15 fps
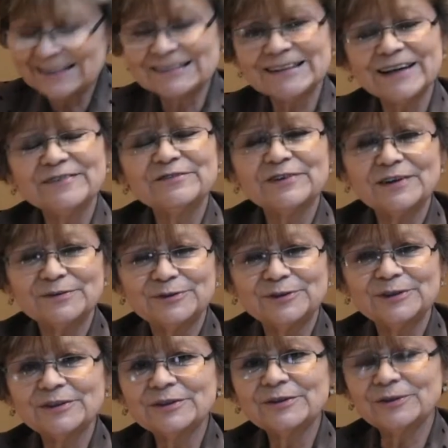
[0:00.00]
enemies,
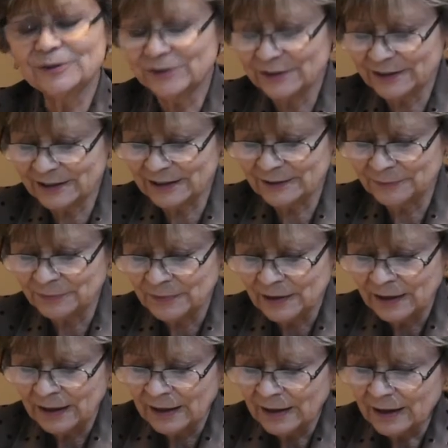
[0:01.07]
even his
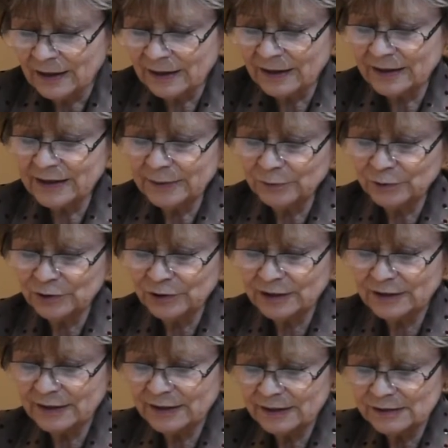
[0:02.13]
enemies, did favor
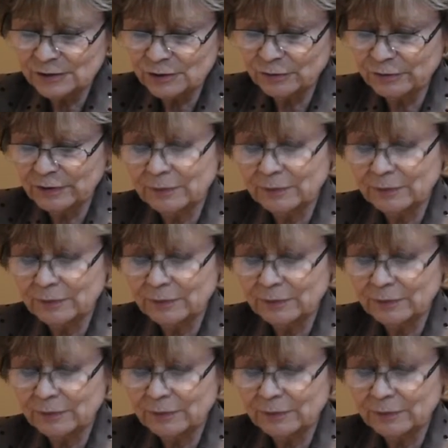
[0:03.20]
toward him.